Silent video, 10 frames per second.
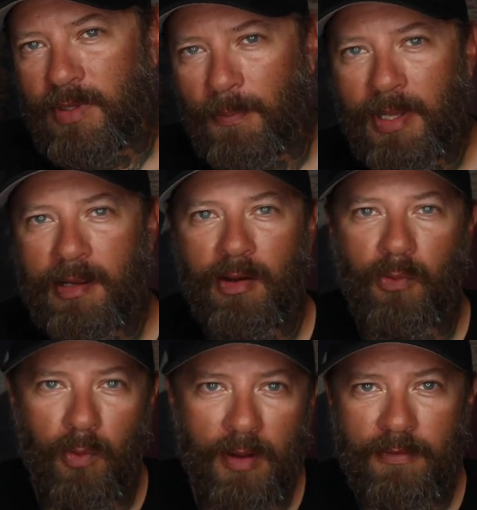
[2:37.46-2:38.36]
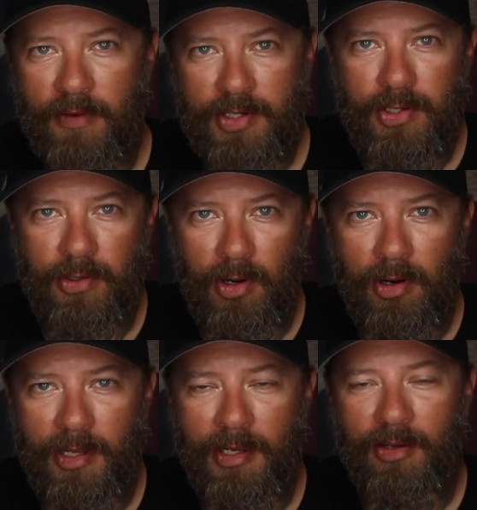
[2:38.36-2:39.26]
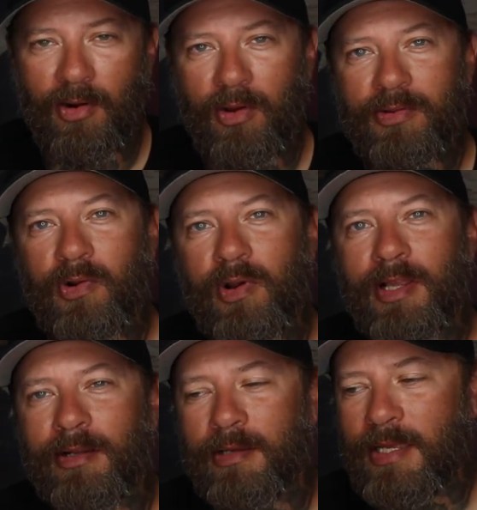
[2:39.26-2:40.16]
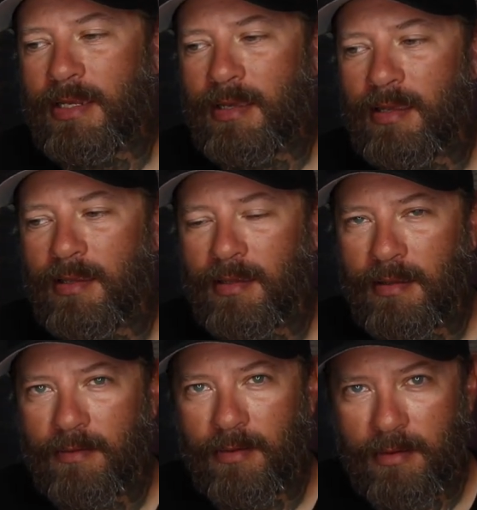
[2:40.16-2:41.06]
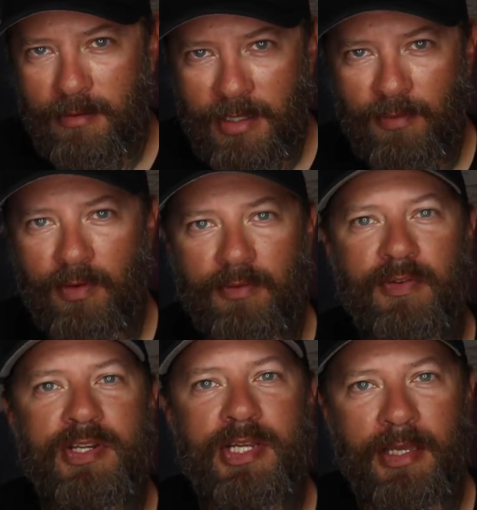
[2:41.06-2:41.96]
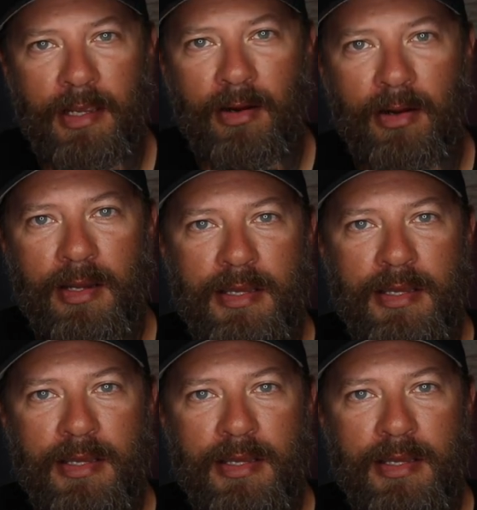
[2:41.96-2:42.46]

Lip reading: depending on what fish you're targeting, you're also going to need different fishing gear.